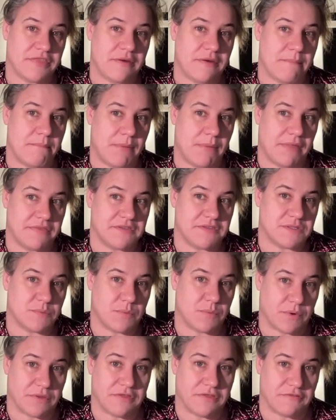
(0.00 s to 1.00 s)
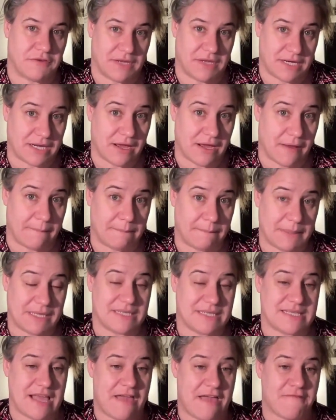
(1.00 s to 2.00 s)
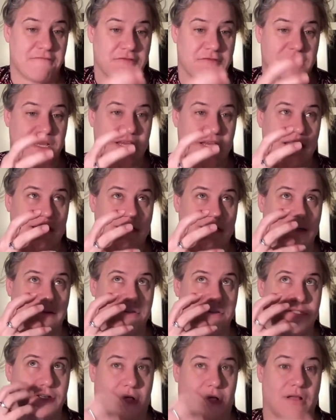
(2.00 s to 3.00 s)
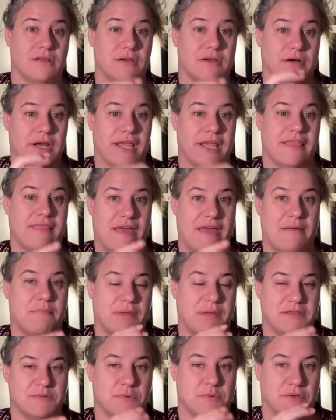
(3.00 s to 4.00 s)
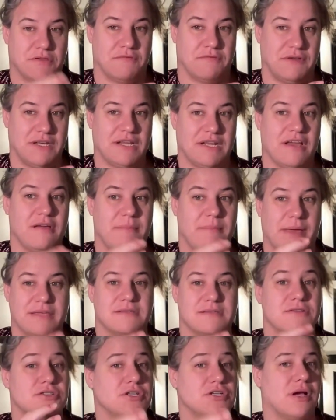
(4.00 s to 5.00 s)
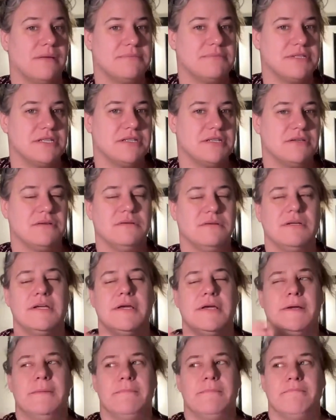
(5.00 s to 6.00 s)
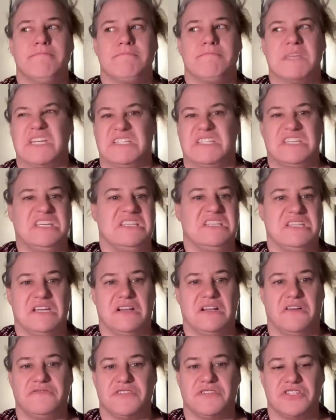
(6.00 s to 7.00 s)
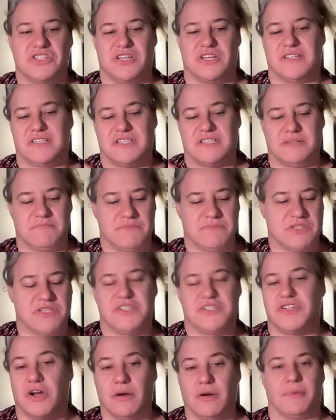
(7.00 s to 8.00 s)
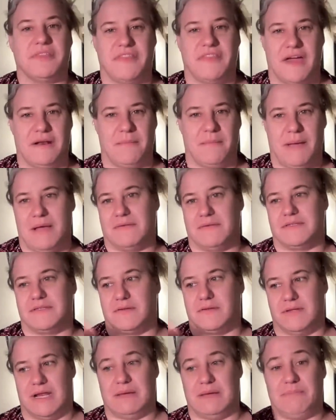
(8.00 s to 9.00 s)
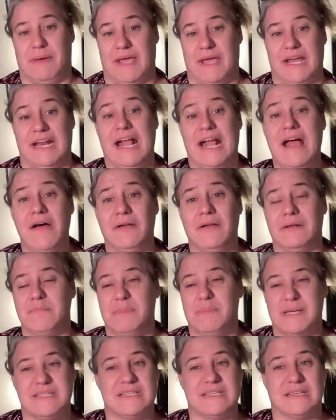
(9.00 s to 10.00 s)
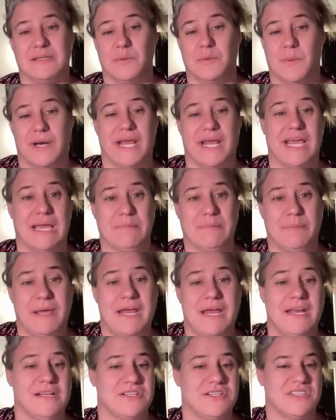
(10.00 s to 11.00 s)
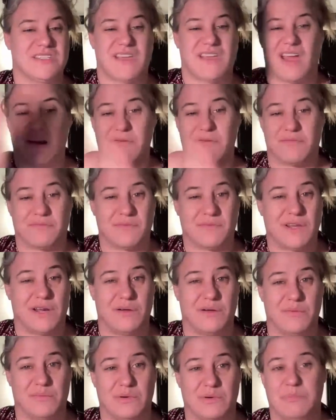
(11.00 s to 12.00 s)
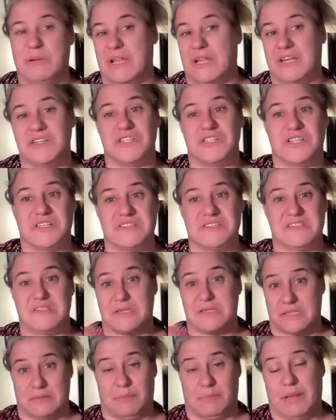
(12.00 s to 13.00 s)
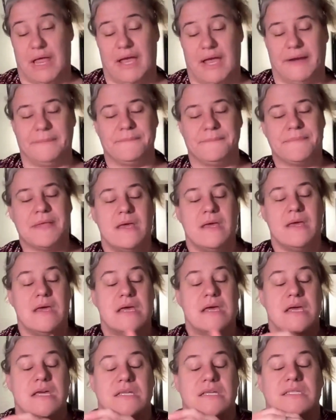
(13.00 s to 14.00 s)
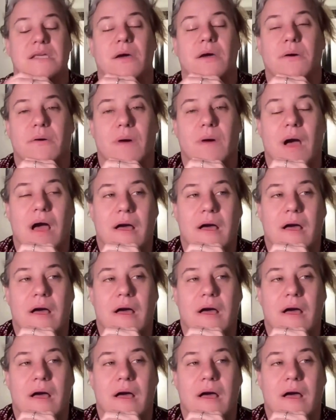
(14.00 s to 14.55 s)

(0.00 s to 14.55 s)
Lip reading: a month's worth of income because every dollar in that month's worth of income has a job to do. It's easy enough to just start with that amount. So then I pay it out, and basically when I get paid, it just kind of, replenishes the supply. So